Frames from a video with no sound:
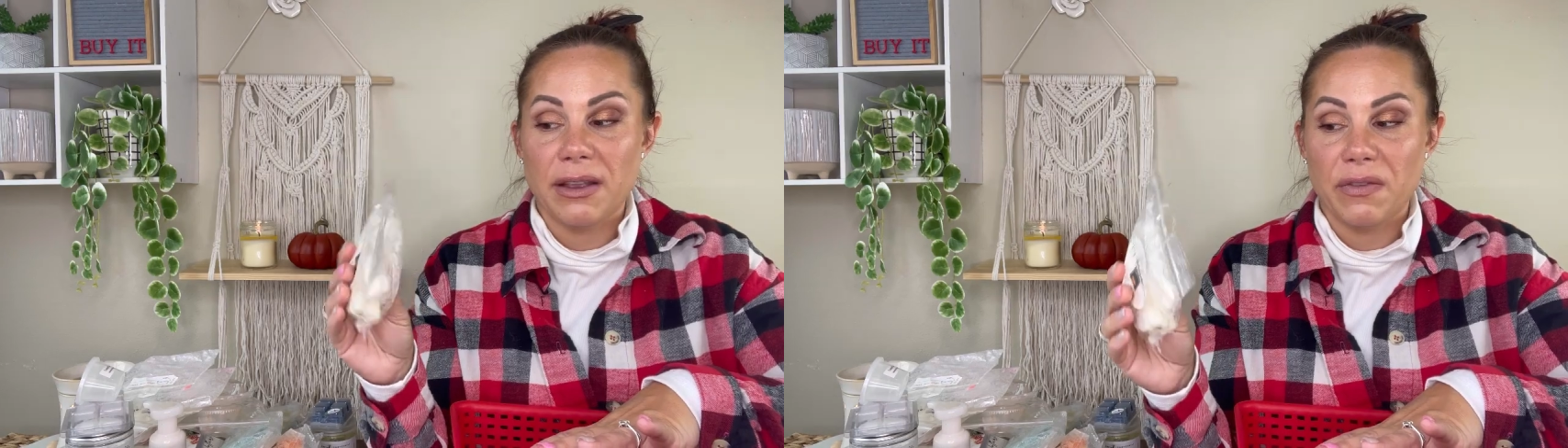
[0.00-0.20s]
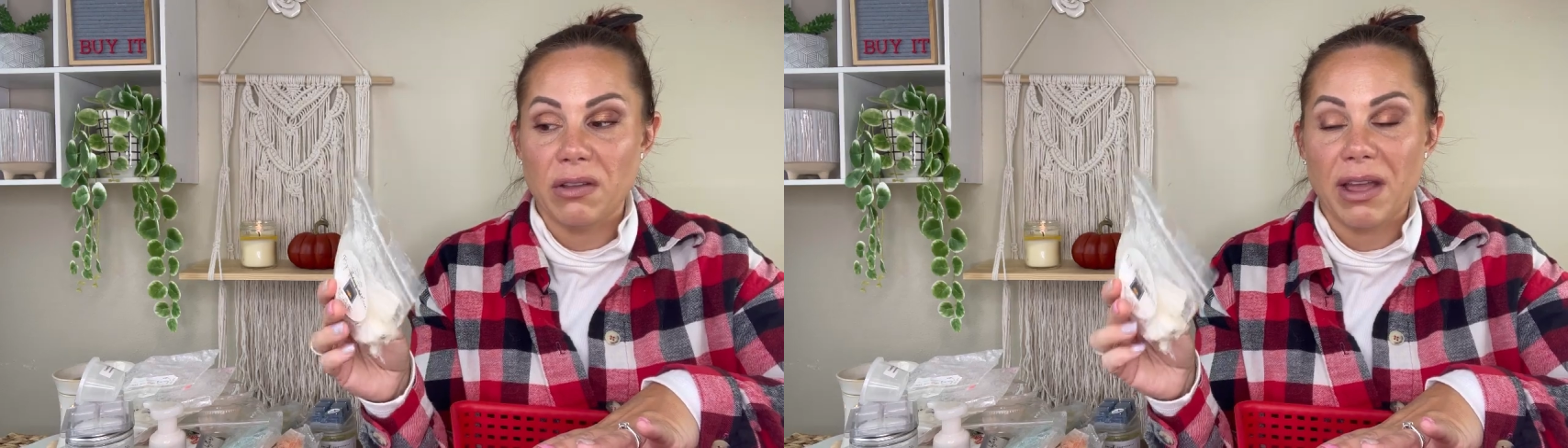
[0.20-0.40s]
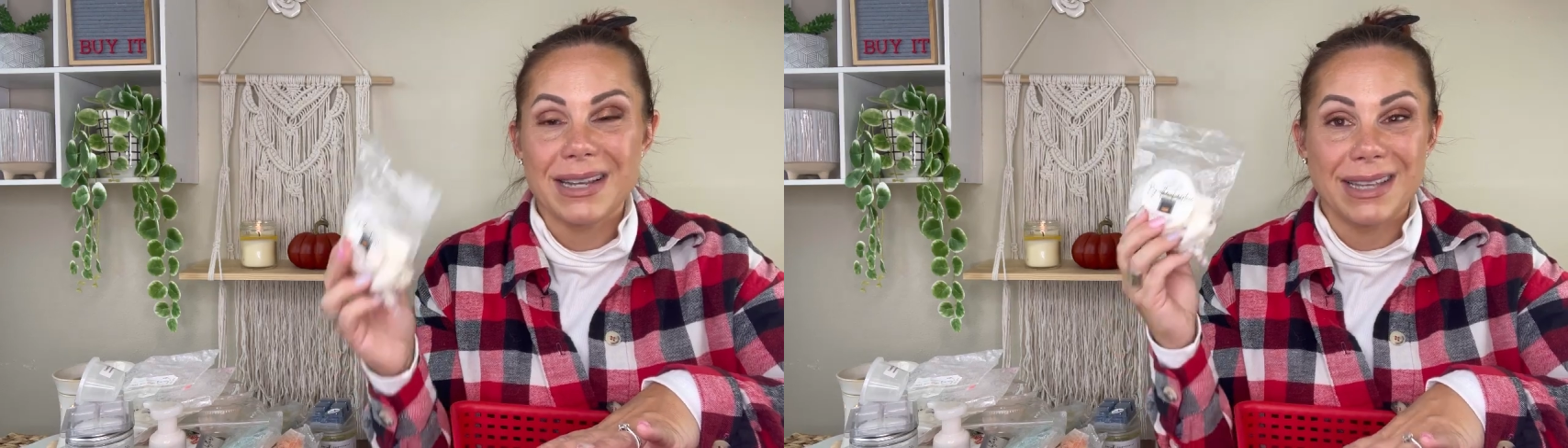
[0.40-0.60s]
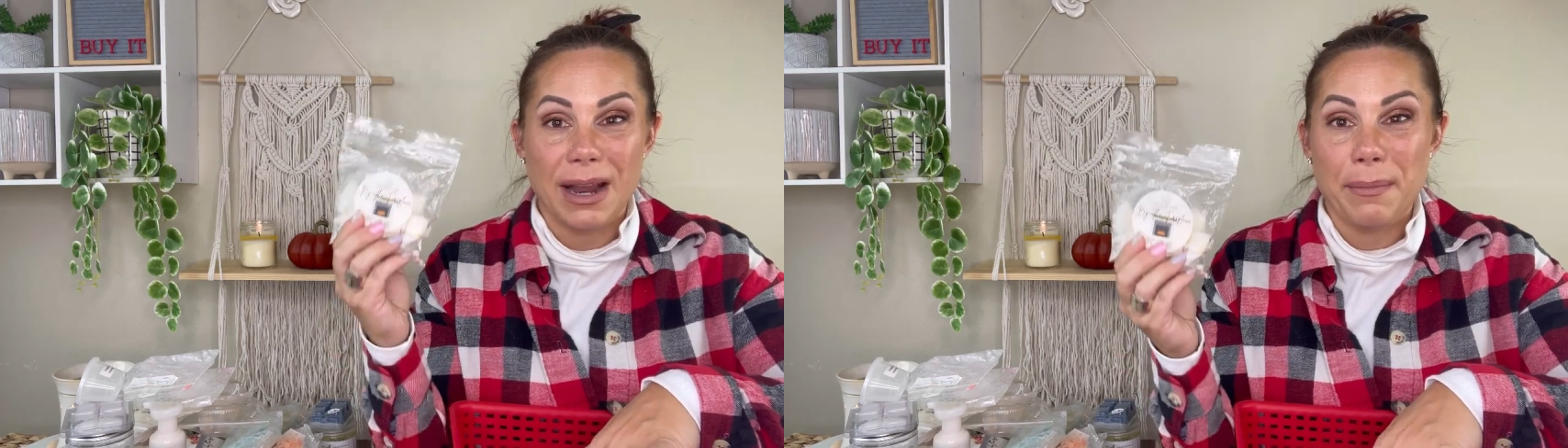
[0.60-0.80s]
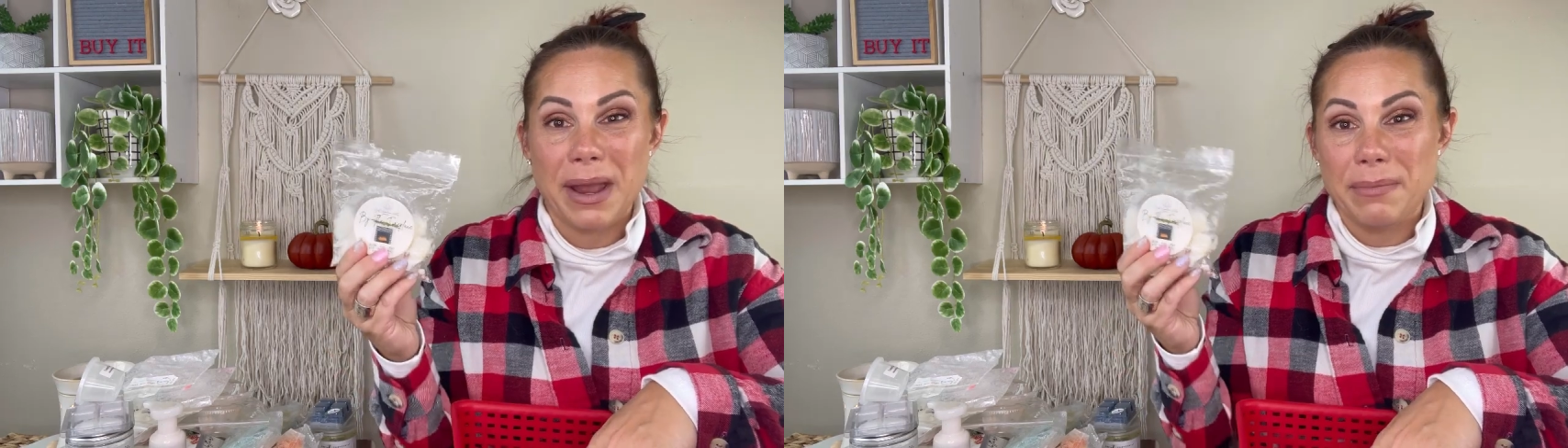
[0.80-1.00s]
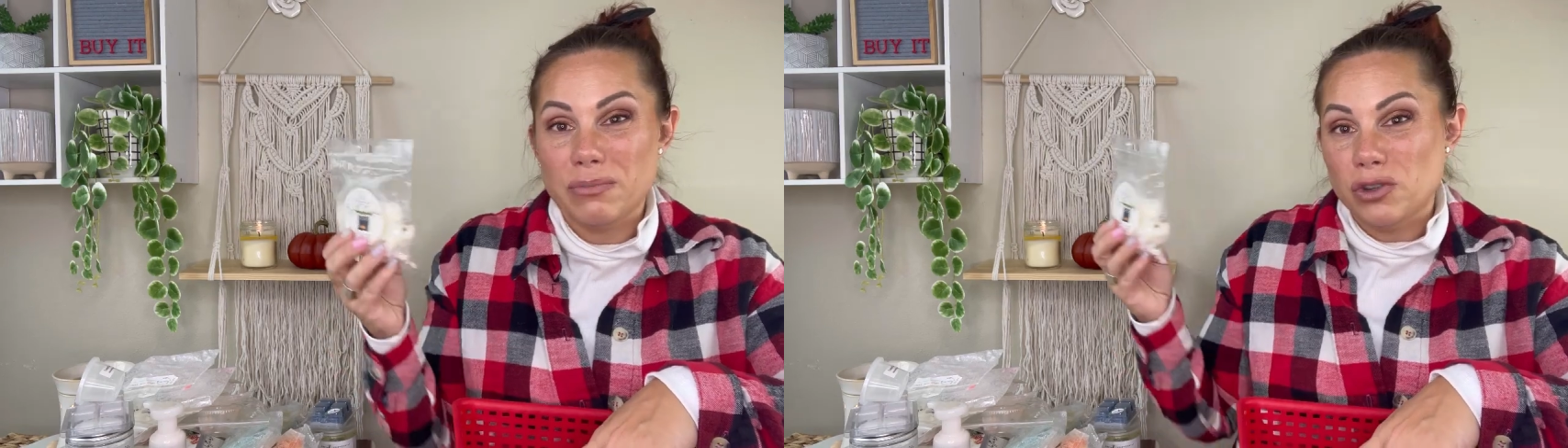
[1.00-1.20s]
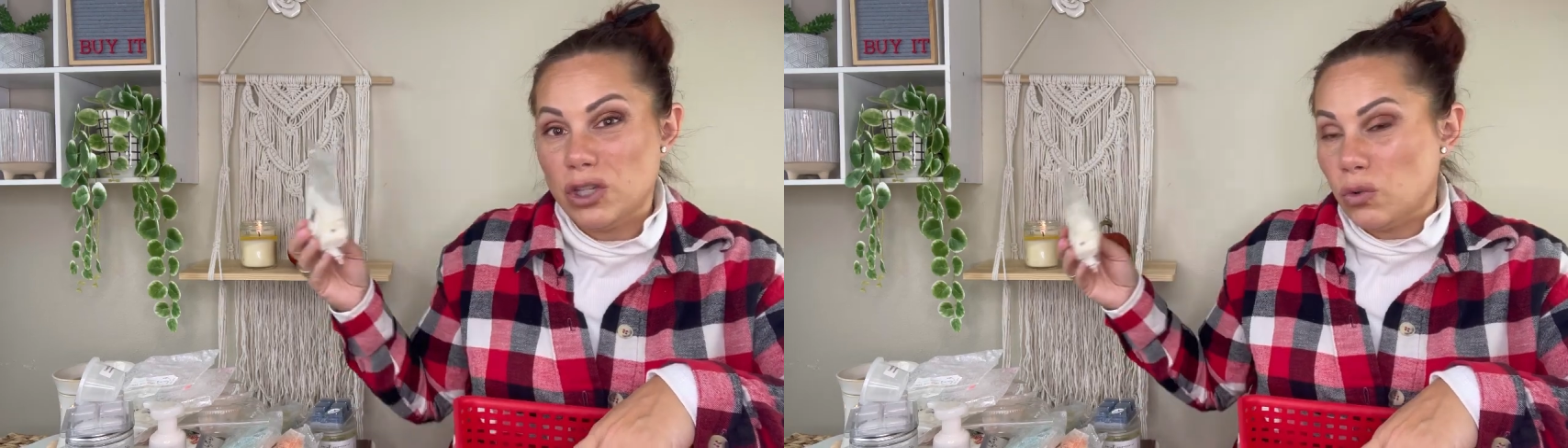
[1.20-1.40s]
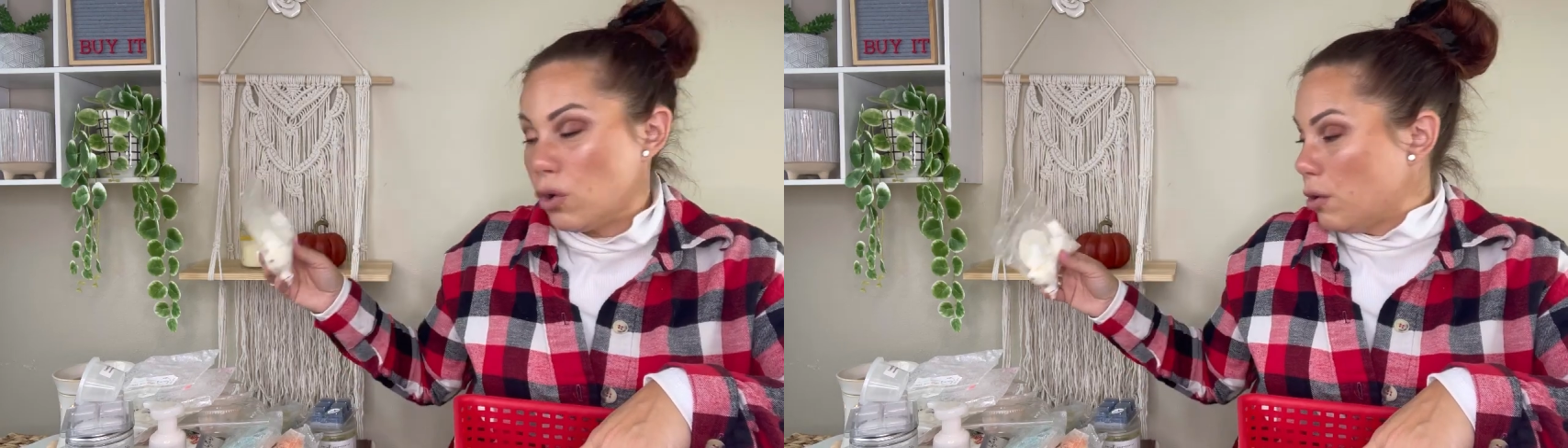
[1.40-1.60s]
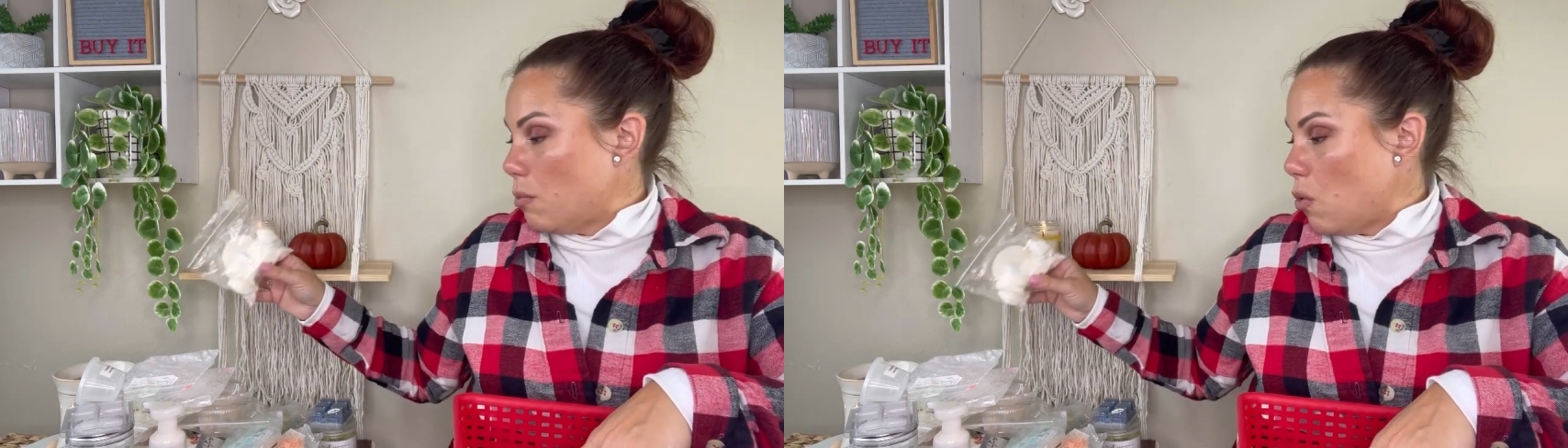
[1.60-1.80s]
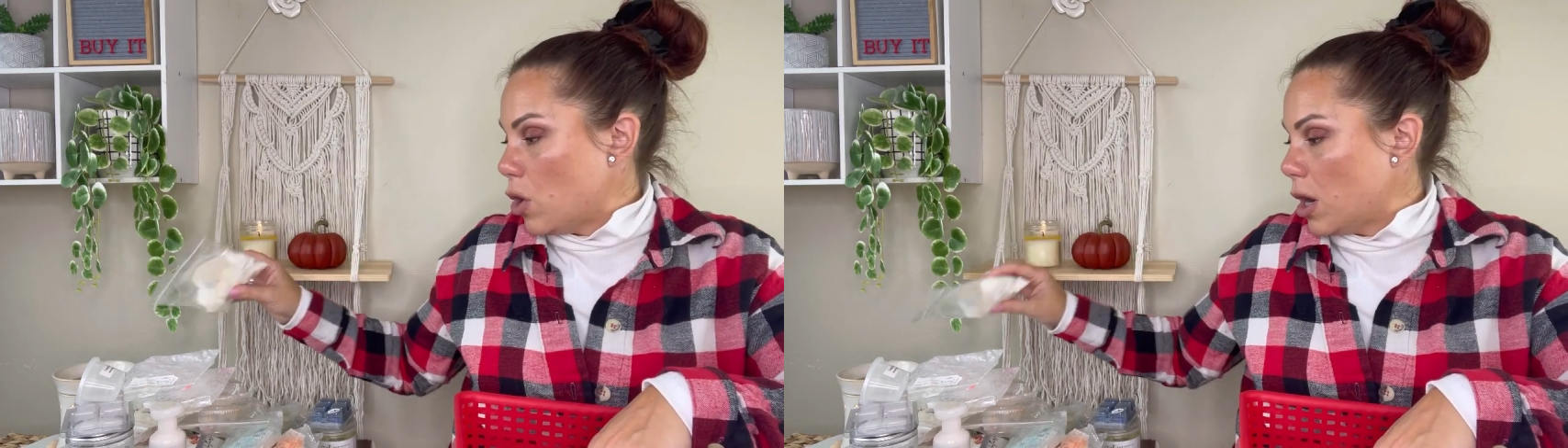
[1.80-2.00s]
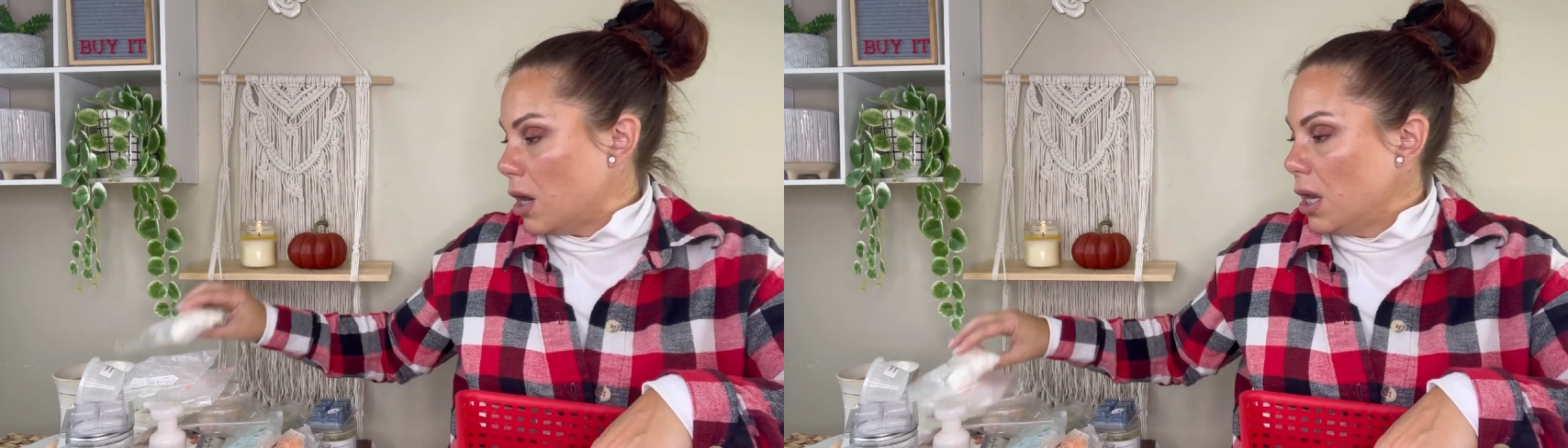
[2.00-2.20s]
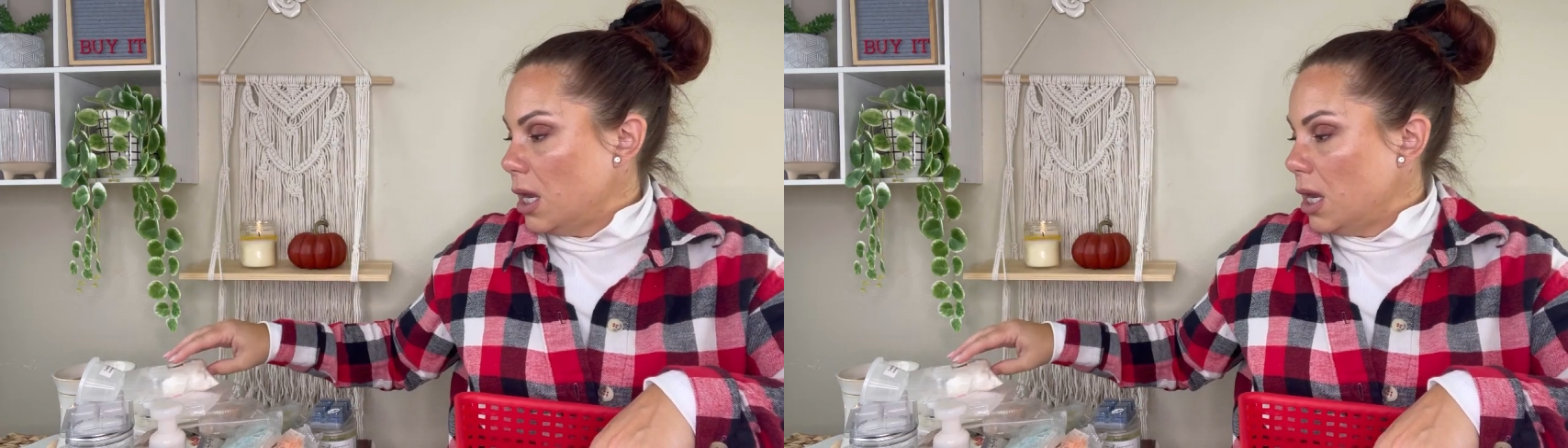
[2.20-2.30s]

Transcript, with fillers: If he likes it, I might just order more